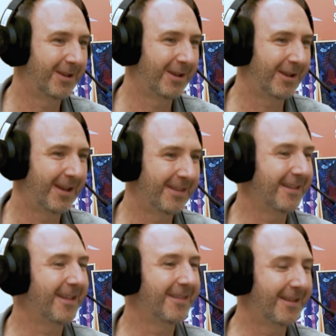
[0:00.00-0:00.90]
uh, i
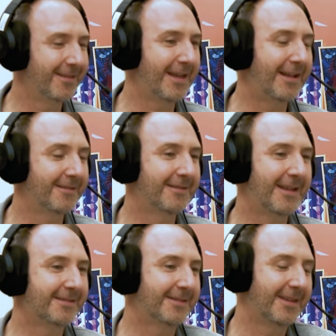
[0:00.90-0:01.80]
think and and that's
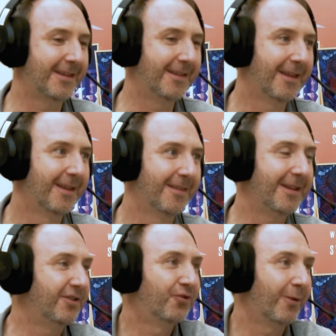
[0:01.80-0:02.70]
that's the the
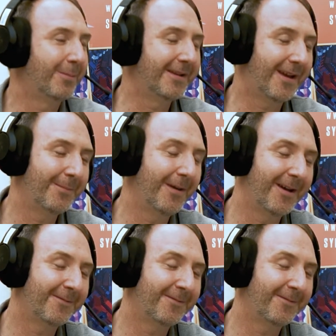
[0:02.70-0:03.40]
enjoyment i i